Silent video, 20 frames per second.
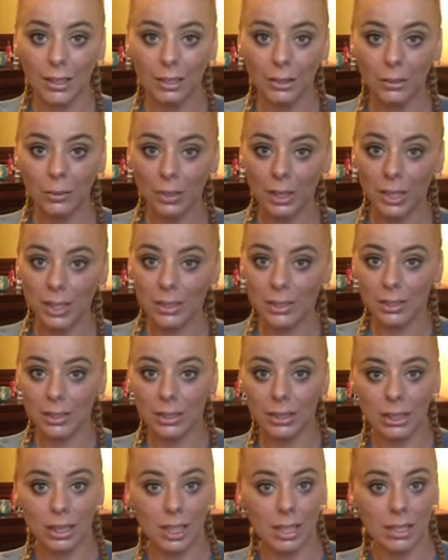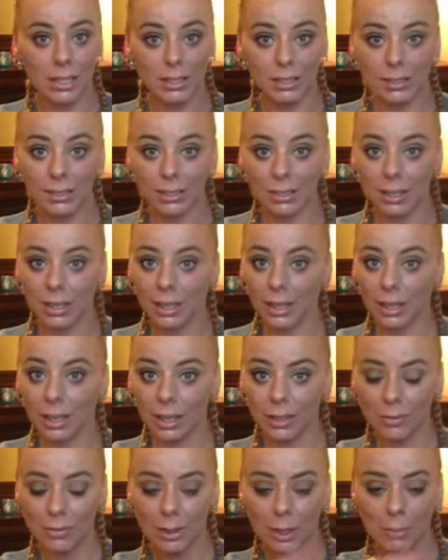you need to just
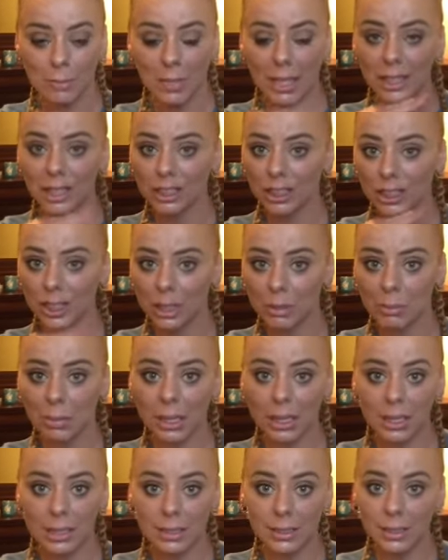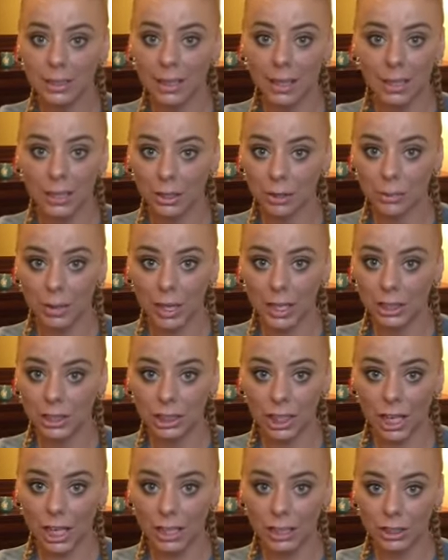lift up that chin, because you ain't
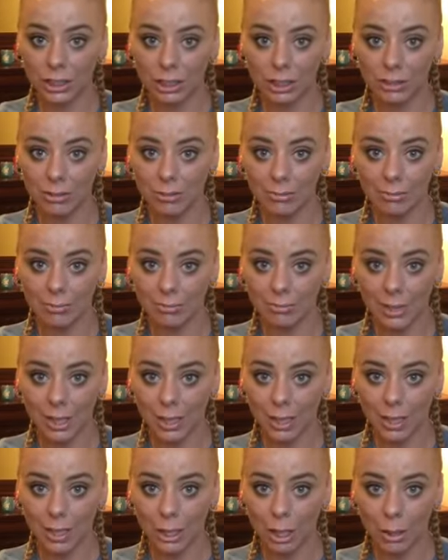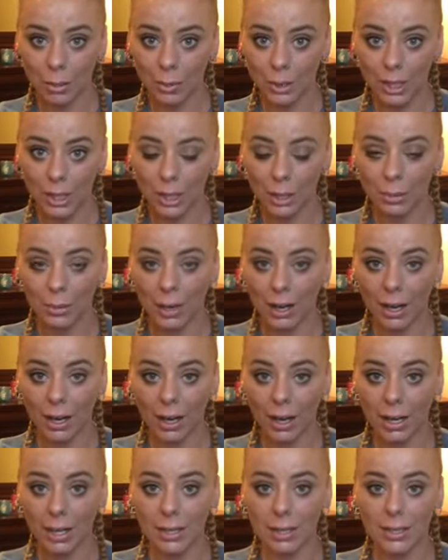changing. It ain't going anywhere,
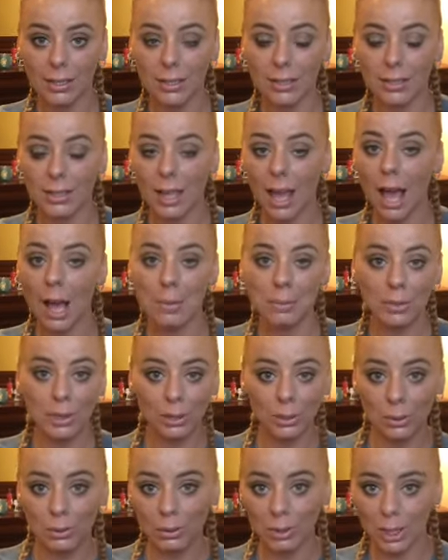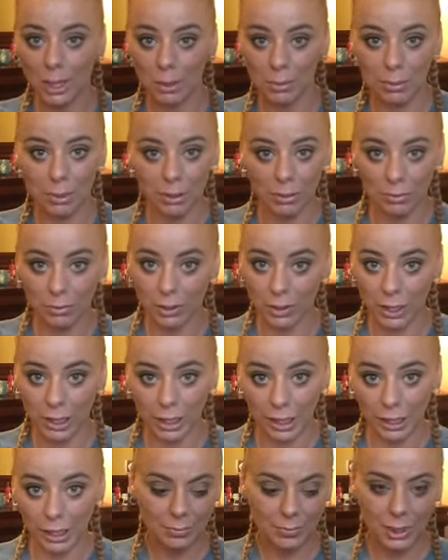and it is absolutely a beautiful
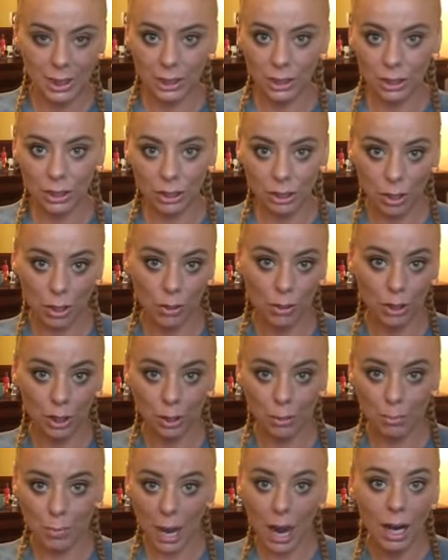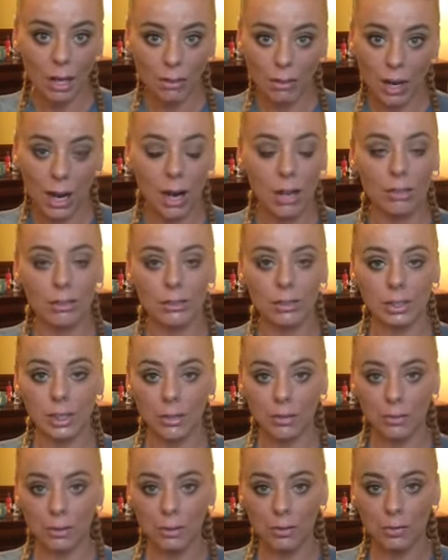thing. Get to know your background.
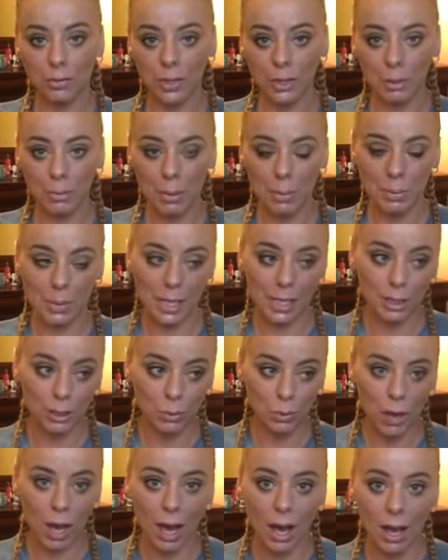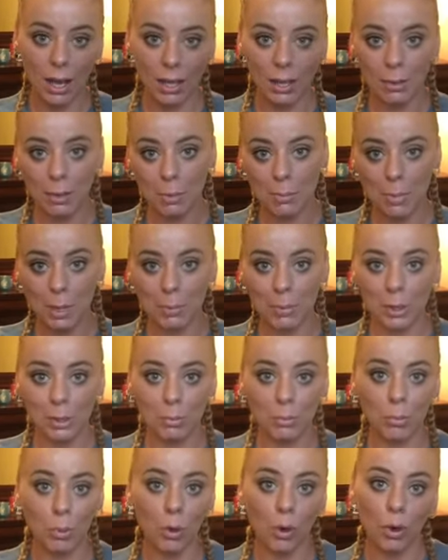If you feel maybe that's why, maybe you're
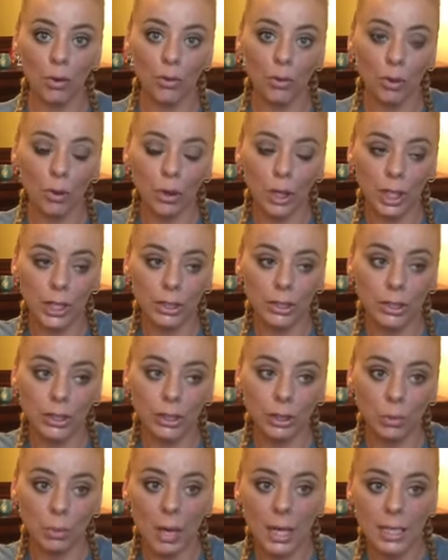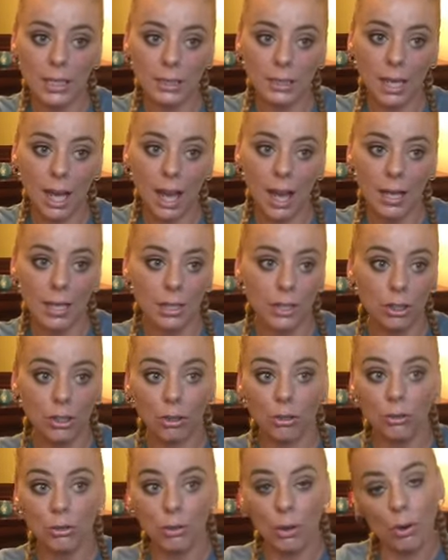more into your white side and you
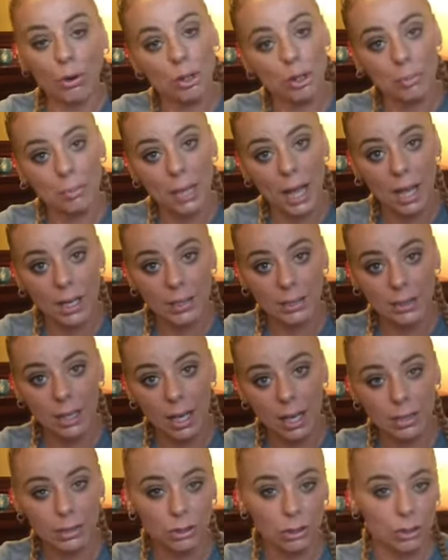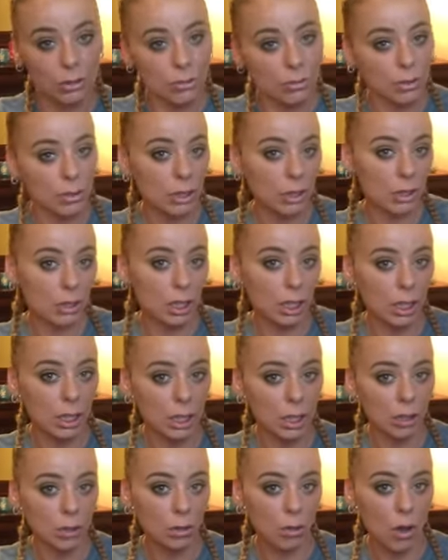don't know your black side, so you feel like
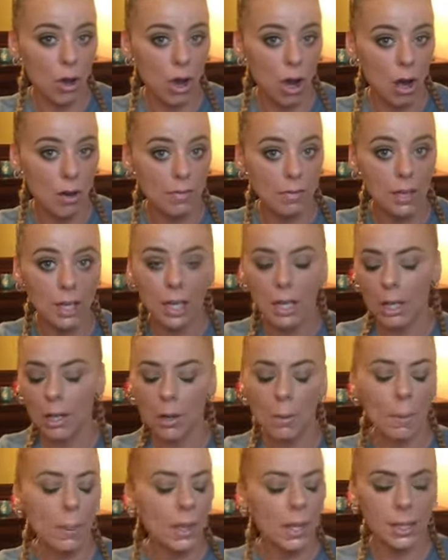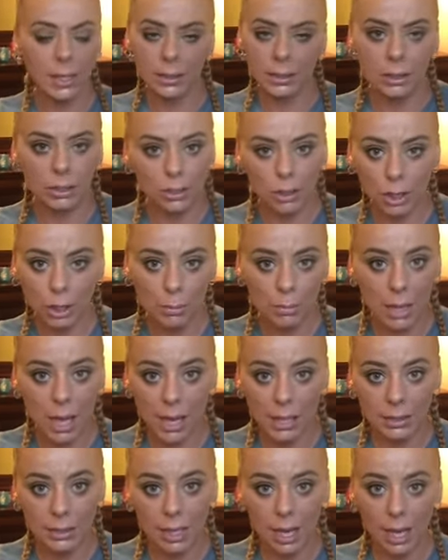a little off. Get to know your
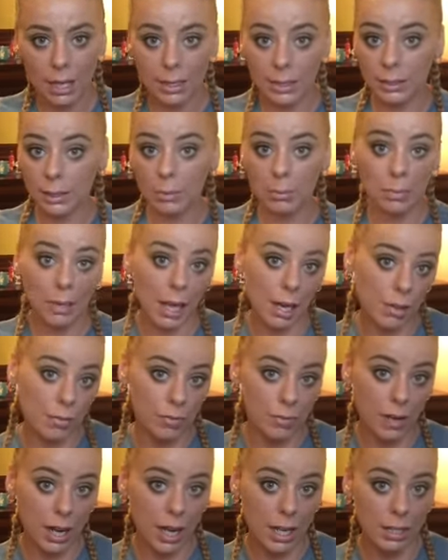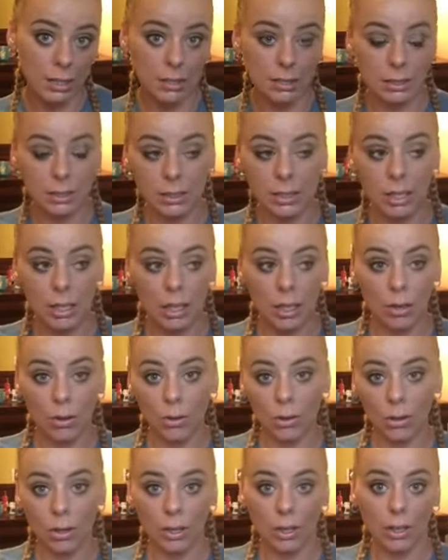black side. Get some black friends,
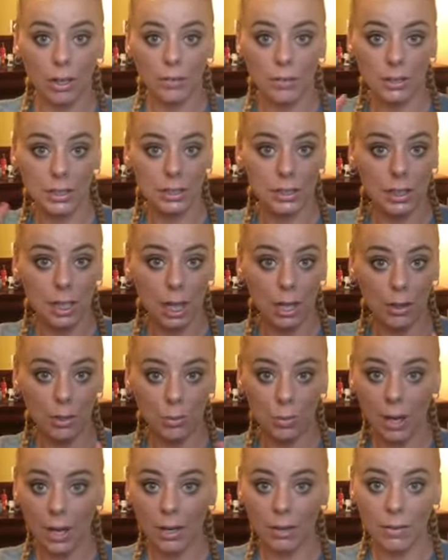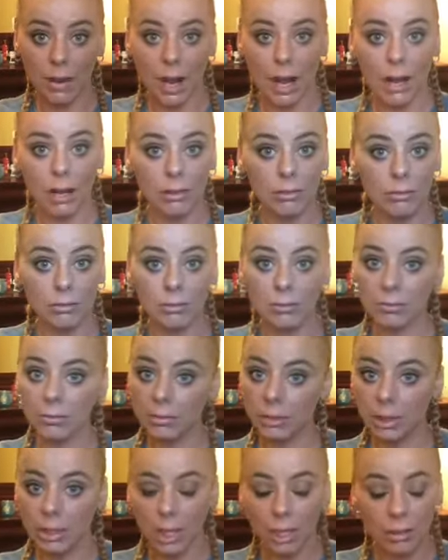or if it's the other way around,
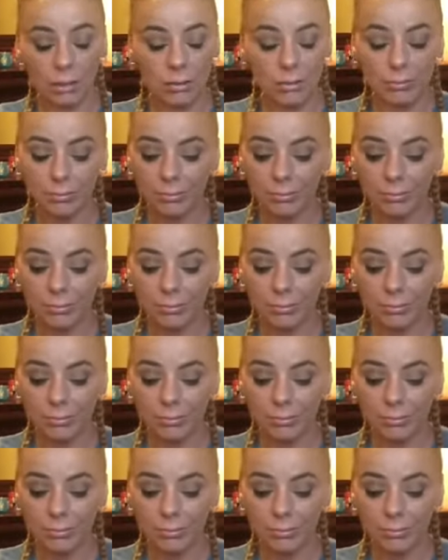you know,